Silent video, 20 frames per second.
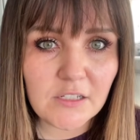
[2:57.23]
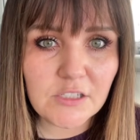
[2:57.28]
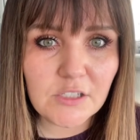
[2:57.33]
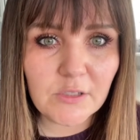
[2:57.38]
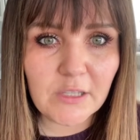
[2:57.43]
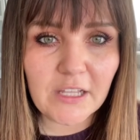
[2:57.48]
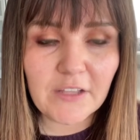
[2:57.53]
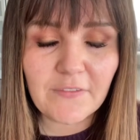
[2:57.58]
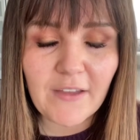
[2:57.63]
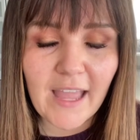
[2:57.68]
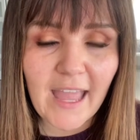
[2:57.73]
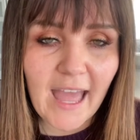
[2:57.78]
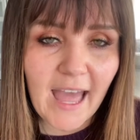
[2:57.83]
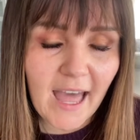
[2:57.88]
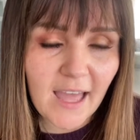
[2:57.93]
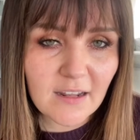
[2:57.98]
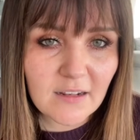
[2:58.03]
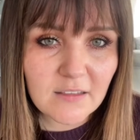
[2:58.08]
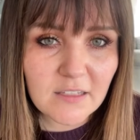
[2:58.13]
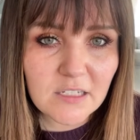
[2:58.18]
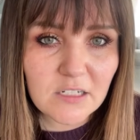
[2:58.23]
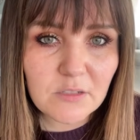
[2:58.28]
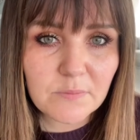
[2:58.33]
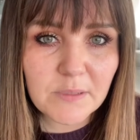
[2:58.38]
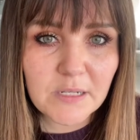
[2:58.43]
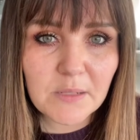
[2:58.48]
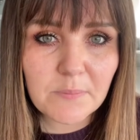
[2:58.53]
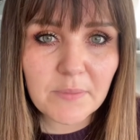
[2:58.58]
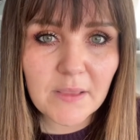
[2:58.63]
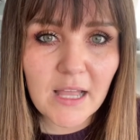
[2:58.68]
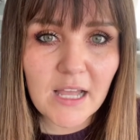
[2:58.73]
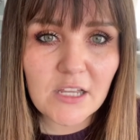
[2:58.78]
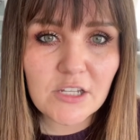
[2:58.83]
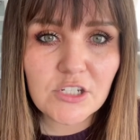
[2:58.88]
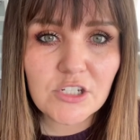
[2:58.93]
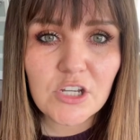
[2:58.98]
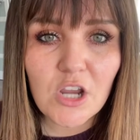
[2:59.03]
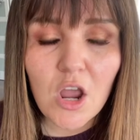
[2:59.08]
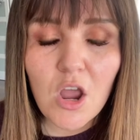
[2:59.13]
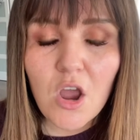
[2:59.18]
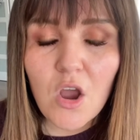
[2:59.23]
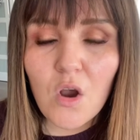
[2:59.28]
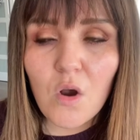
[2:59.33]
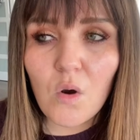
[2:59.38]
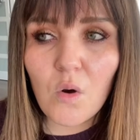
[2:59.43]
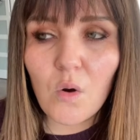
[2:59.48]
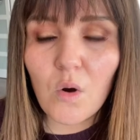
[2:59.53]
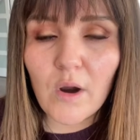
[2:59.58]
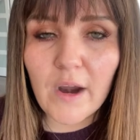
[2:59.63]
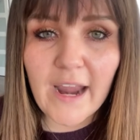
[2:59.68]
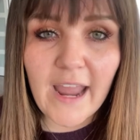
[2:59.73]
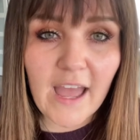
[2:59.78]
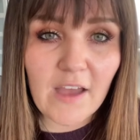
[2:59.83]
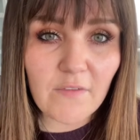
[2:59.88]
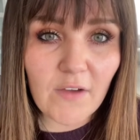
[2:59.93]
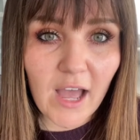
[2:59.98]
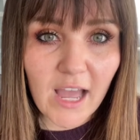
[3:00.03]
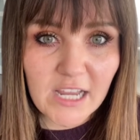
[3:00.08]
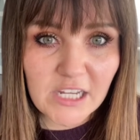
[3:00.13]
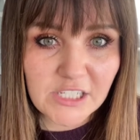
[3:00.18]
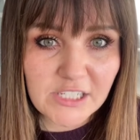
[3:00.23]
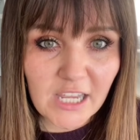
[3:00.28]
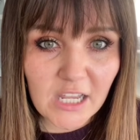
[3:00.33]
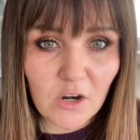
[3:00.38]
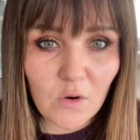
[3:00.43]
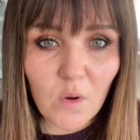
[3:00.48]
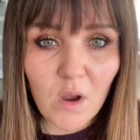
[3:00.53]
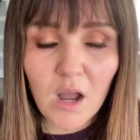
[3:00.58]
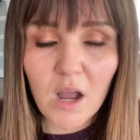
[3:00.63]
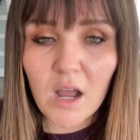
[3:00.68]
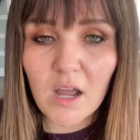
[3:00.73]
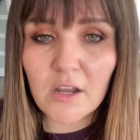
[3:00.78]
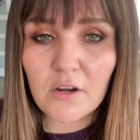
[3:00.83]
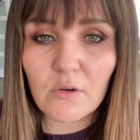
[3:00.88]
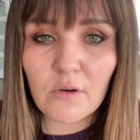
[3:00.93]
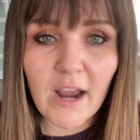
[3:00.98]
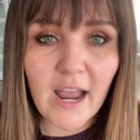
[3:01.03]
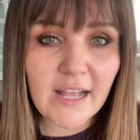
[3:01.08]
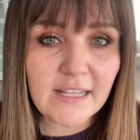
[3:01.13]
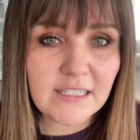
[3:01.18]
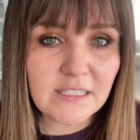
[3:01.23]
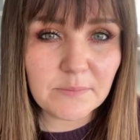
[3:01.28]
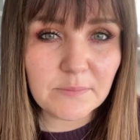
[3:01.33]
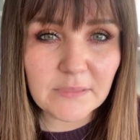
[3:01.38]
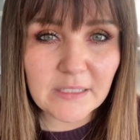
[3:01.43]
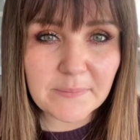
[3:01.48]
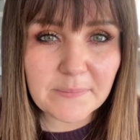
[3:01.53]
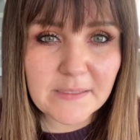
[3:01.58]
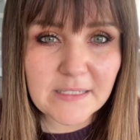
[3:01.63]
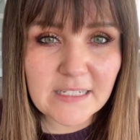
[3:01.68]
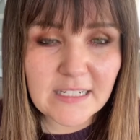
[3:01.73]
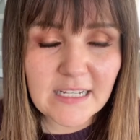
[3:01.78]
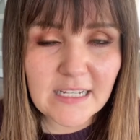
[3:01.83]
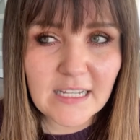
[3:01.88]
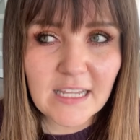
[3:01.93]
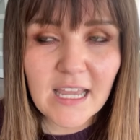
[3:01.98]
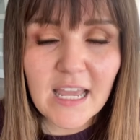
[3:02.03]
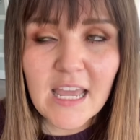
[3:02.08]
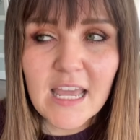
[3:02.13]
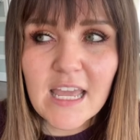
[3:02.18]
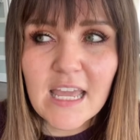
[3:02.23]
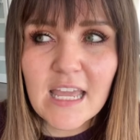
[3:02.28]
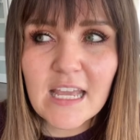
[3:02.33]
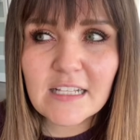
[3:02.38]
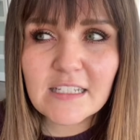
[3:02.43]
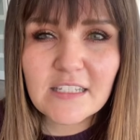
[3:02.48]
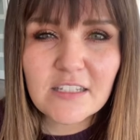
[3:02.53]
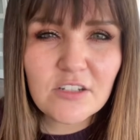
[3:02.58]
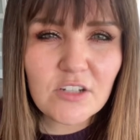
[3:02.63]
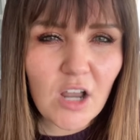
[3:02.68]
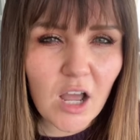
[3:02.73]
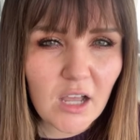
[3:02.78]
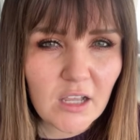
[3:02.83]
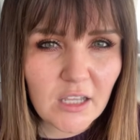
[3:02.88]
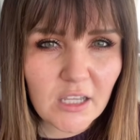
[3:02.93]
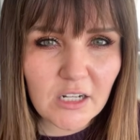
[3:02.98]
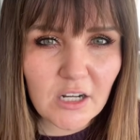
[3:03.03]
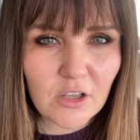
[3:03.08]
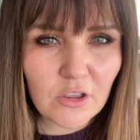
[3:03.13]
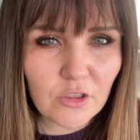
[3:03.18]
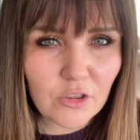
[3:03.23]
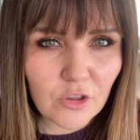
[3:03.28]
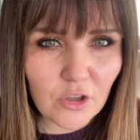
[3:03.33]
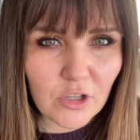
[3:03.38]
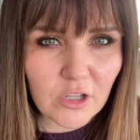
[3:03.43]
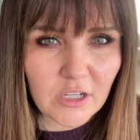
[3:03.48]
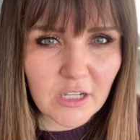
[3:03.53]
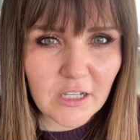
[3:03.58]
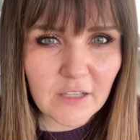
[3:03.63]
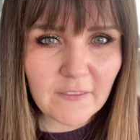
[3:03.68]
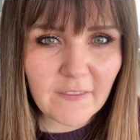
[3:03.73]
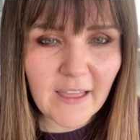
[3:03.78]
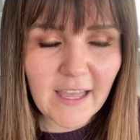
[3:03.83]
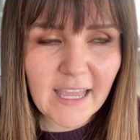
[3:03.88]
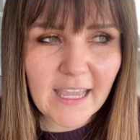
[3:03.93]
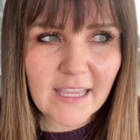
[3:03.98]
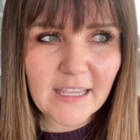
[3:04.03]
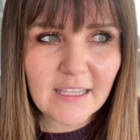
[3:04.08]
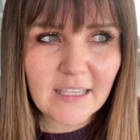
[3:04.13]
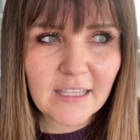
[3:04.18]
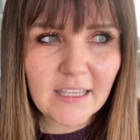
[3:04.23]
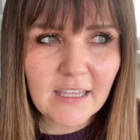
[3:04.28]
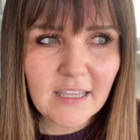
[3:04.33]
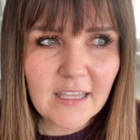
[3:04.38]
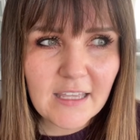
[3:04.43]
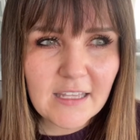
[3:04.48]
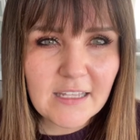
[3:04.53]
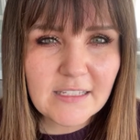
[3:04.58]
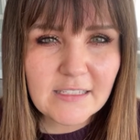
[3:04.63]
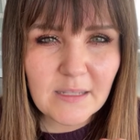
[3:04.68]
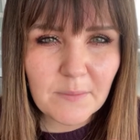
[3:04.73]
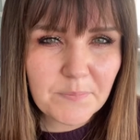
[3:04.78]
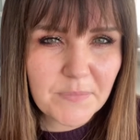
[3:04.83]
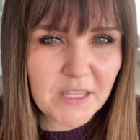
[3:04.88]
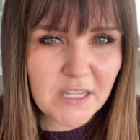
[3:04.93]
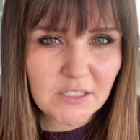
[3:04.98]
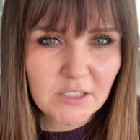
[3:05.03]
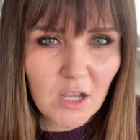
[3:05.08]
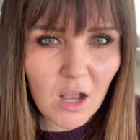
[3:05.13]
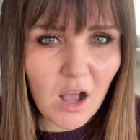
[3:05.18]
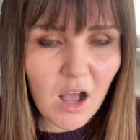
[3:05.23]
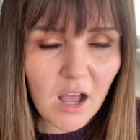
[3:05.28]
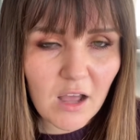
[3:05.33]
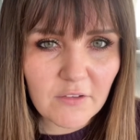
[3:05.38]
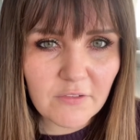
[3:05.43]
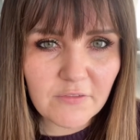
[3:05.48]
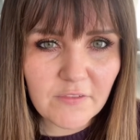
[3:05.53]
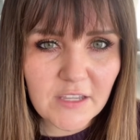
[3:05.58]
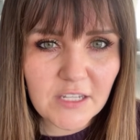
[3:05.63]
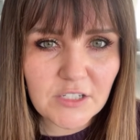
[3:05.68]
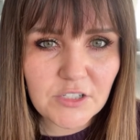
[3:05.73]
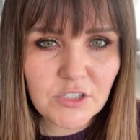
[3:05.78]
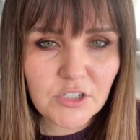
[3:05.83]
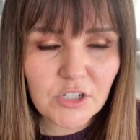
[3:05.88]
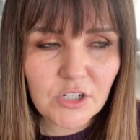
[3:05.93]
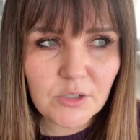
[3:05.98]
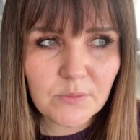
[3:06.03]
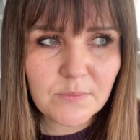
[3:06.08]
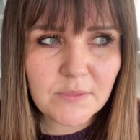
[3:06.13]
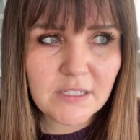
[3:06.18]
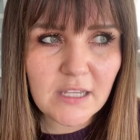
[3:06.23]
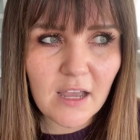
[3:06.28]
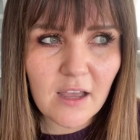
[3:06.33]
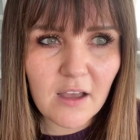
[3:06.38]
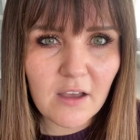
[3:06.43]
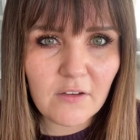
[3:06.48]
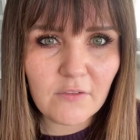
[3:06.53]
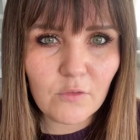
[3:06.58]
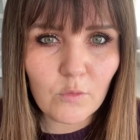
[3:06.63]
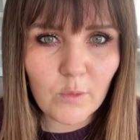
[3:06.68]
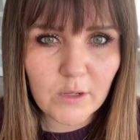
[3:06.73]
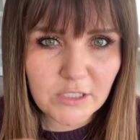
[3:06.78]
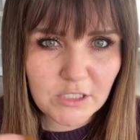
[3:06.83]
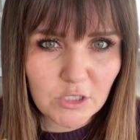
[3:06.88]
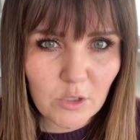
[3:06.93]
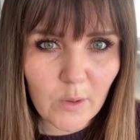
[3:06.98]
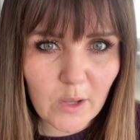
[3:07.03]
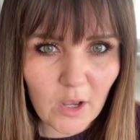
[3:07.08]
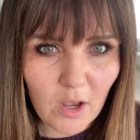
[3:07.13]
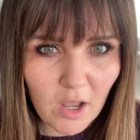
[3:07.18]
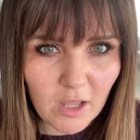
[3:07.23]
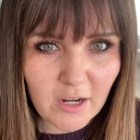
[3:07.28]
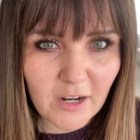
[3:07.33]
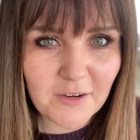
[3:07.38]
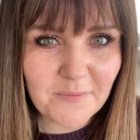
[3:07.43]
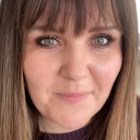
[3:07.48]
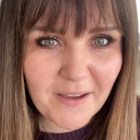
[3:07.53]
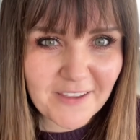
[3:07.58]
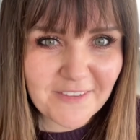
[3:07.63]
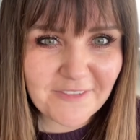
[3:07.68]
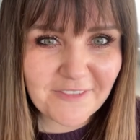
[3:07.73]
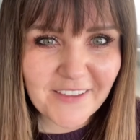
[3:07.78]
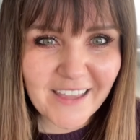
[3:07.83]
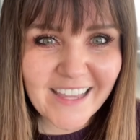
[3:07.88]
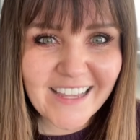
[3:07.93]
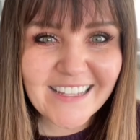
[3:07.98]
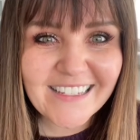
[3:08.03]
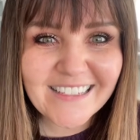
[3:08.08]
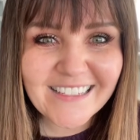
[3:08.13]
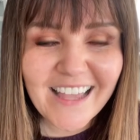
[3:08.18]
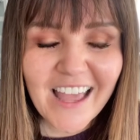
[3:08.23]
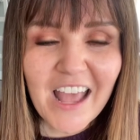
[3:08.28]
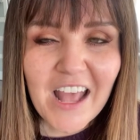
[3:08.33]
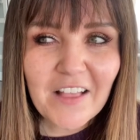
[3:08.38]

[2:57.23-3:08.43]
So like if I add a little bit of blush or I have eyeshadow on or add lipstick, it's not gonna look like something's off in terms of what's going on my face.